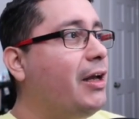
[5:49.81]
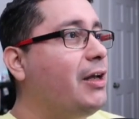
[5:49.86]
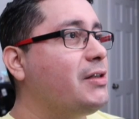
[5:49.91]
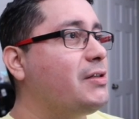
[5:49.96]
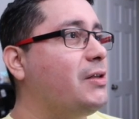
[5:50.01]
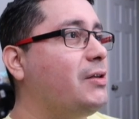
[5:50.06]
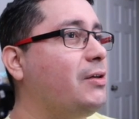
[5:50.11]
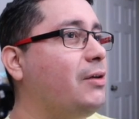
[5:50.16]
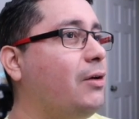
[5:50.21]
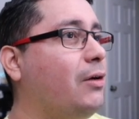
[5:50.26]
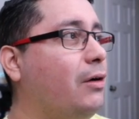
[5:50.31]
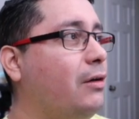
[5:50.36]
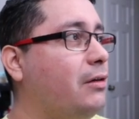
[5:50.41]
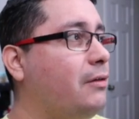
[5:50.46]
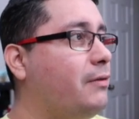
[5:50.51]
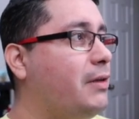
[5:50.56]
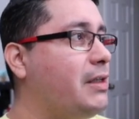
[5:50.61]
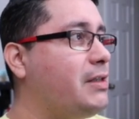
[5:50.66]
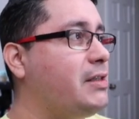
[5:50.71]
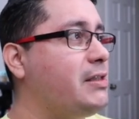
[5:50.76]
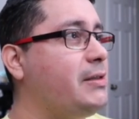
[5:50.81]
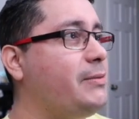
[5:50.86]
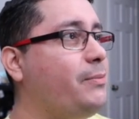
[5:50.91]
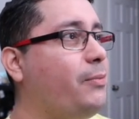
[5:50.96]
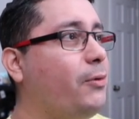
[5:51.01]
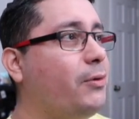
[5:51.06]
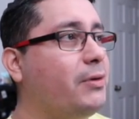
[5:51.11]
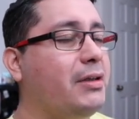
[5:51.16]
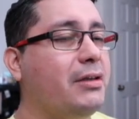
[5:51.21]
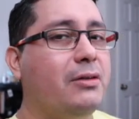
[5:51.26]
So all of this is
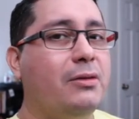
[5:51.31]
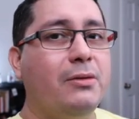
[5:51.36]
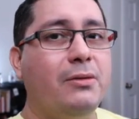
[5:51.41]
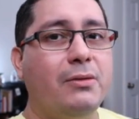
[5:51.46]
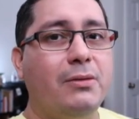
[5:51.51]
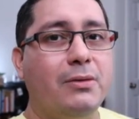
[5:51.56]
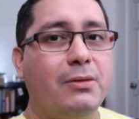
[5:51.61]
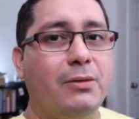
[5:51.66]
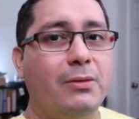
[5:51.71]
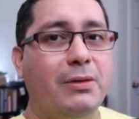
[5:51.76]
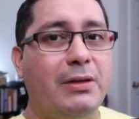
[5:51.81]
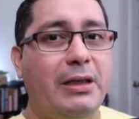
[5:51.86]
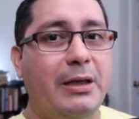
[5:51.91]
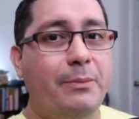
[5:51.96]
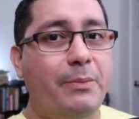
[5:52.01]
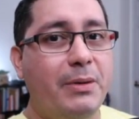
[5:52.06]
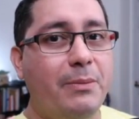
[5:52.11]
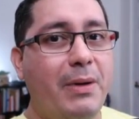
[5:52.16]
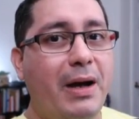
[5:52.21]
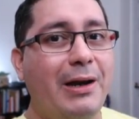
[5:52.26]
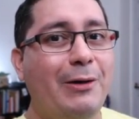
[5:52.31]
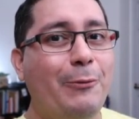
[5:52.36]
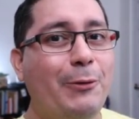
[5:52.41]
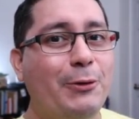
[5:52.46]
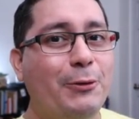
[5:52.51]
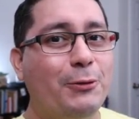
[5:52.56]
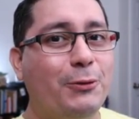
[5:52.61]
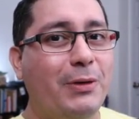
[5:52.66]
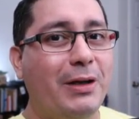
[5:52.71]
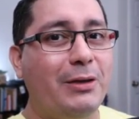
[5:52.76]
important to, to keep in mind when
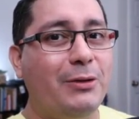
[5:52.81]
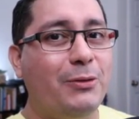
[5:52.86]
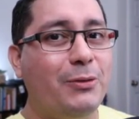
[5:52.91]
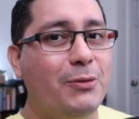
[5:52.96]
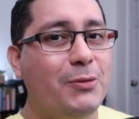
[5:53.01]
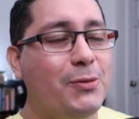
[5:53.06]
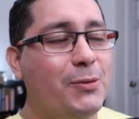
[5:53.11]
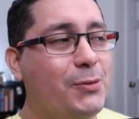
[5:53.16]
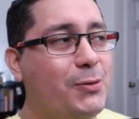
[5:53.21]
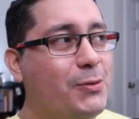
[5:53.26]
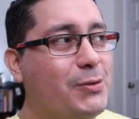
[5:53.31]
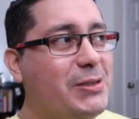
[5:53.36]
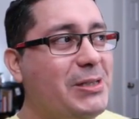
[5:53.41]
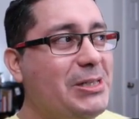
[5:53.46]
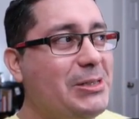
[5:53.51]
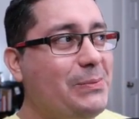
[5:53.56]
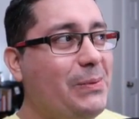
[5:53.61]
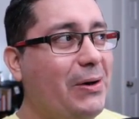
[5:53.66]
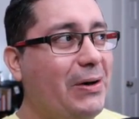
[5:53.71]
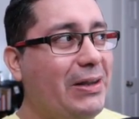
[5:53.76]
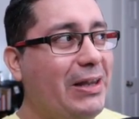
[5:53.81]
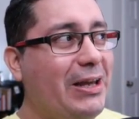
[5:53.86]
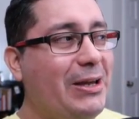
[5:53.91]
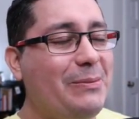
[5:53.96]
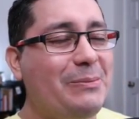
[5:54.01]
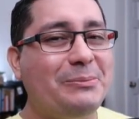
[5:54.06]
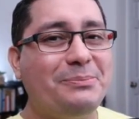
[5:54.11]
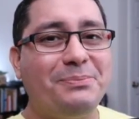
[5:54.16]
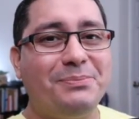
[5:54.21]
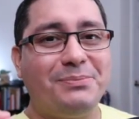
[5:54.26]
you're trying to do, use this
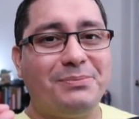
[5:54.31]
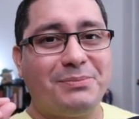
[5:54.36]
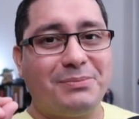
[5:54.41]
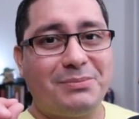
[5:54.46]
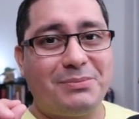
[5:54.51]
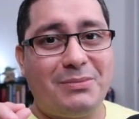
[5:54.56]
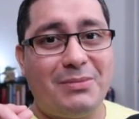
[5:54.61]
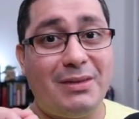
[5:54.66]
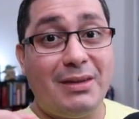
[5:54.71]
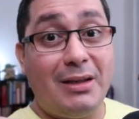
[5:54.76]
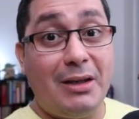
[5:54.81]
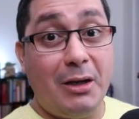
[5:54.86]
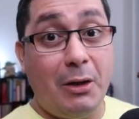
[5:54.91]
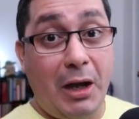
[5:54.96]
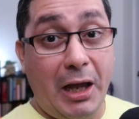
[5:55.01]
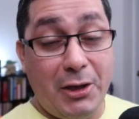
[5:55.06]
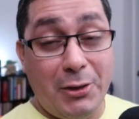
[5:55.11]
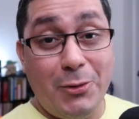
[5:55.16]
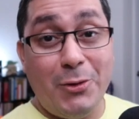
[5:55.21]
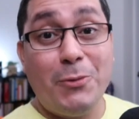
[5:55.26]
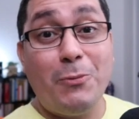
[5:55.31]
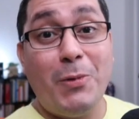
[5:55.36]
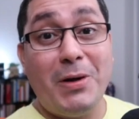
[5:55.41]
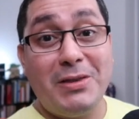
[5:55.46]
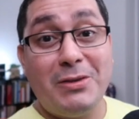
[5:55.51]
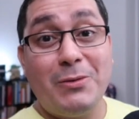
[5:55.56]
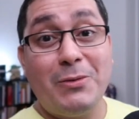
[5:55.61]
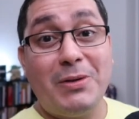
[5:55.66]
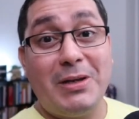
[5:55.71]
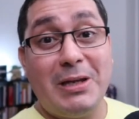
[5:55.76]
paradigm and you
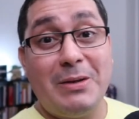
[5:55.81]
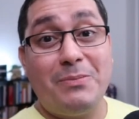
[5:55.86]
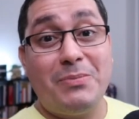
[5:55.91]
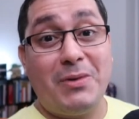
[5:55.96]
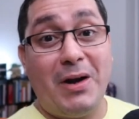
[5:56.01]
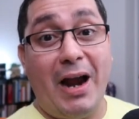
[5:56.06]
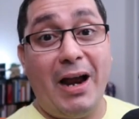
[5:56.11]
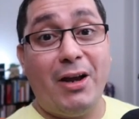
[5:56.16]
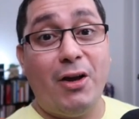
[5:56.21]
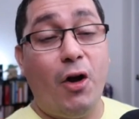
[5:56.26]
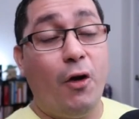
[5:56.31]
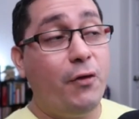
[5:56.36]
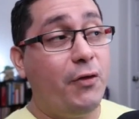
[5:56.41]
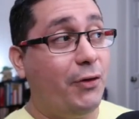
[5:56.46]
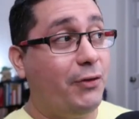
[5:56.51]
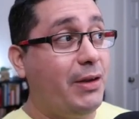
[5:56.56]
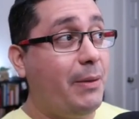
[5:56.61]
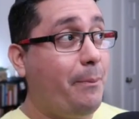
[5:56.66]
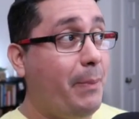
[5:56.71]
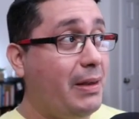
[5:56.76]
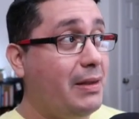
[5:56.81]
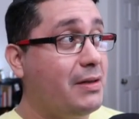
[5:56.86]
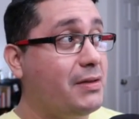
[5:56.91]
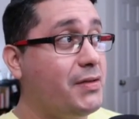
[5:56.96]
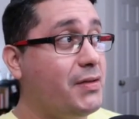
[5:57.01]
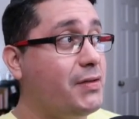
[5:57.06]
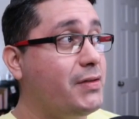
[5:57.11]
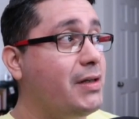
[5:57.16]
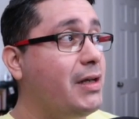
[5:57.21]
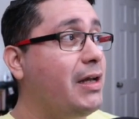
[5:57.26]
want to keep track of your
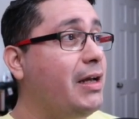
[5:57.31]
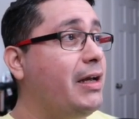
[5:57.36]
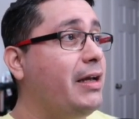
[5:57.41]
dependencies.